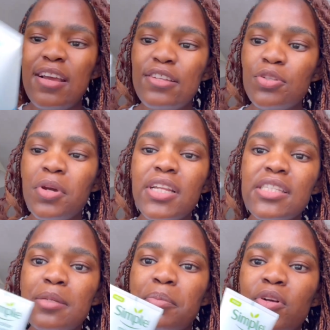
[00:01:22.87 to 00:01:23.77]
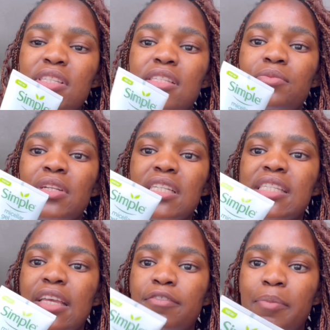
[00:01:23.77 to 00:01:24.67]
To be honest, Simple is a really
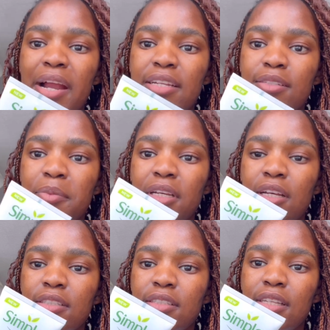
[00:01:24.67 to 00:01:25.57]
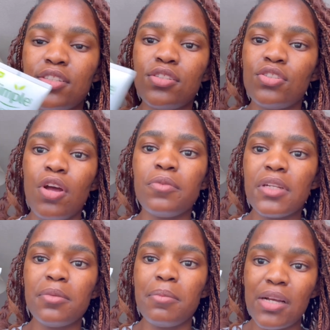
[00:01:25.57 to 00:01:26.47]
safe brand because there's not
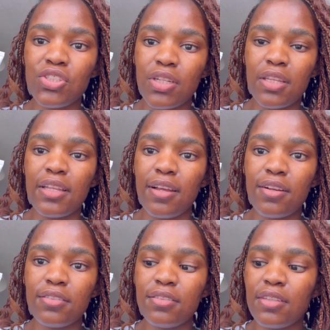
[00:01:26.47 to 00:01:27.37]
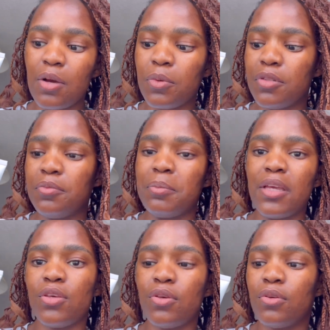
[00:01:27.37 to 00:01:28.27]
really much in there that would
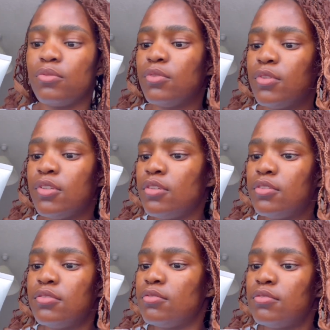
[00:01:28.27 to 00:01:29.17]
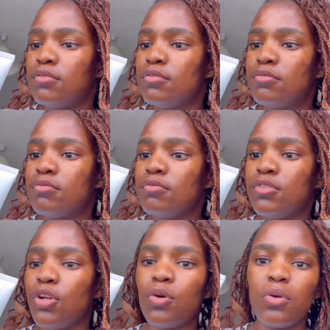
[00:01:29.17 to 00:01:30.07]
make you,
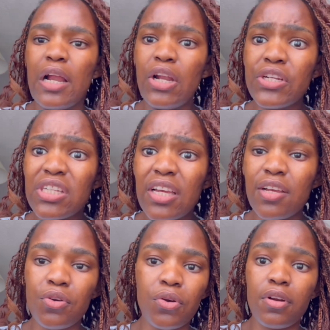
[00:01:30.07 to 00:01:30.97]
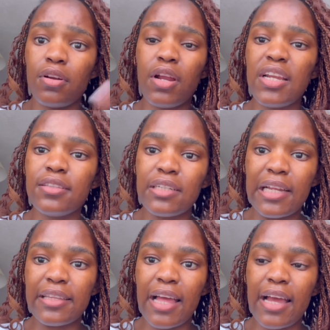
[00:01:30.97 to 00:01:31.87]
allergic or anything
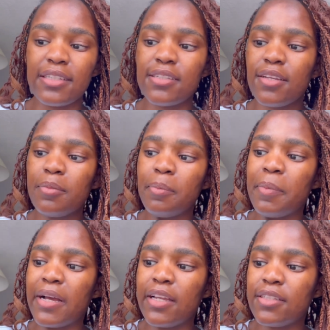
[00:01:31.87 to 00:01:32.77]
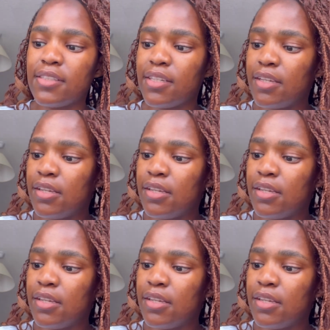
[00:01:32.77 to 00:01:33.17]
like that. But